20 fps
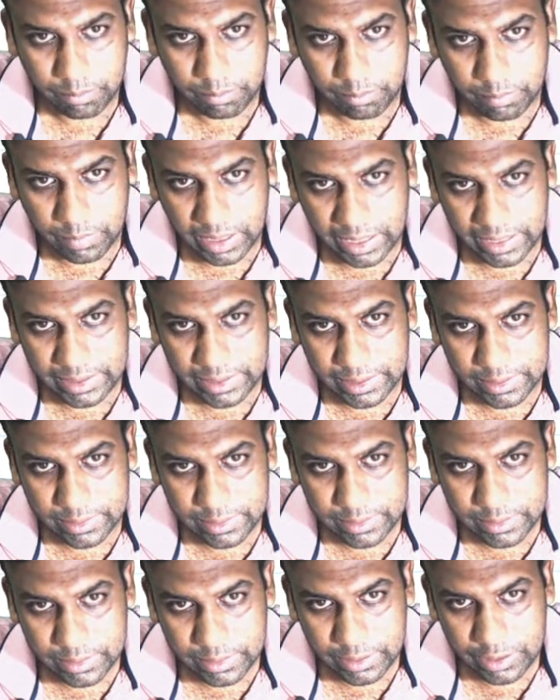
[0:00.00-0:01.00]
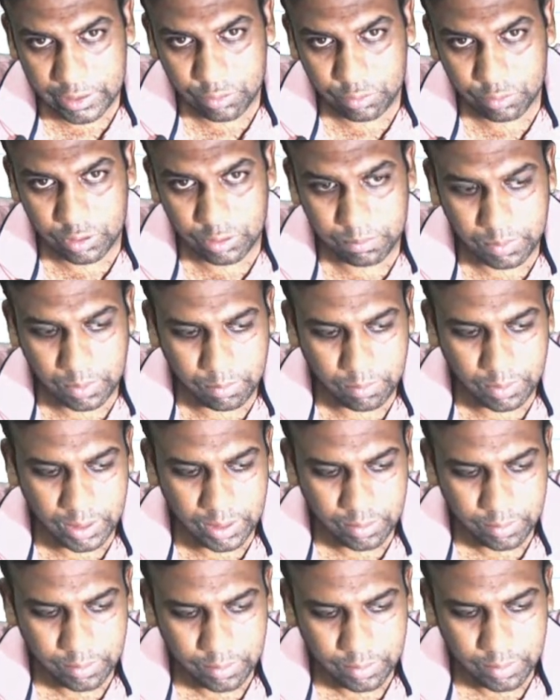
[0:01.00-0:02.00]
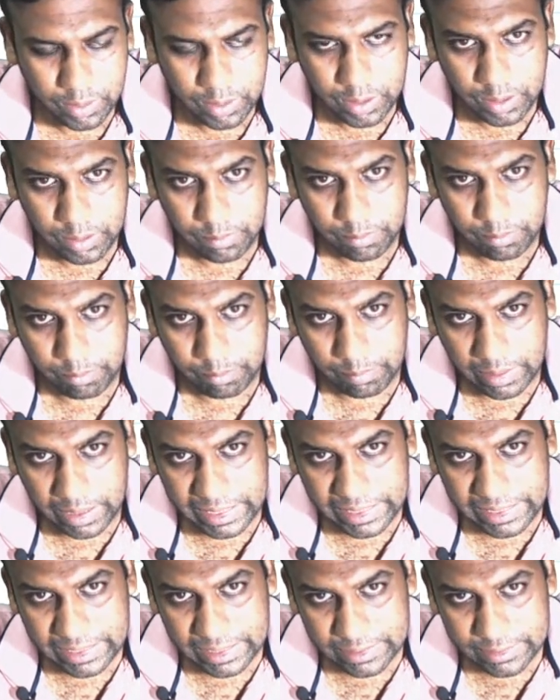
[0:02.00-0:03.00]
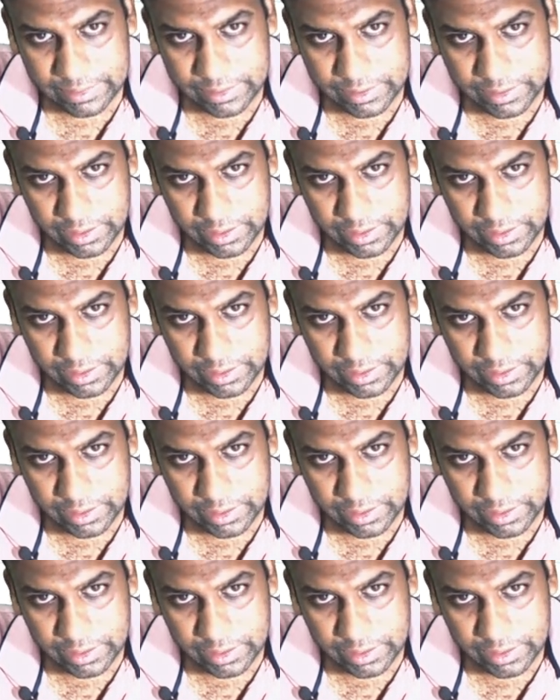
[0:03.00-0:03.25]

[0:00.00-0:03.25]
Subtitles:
minus e to the power minus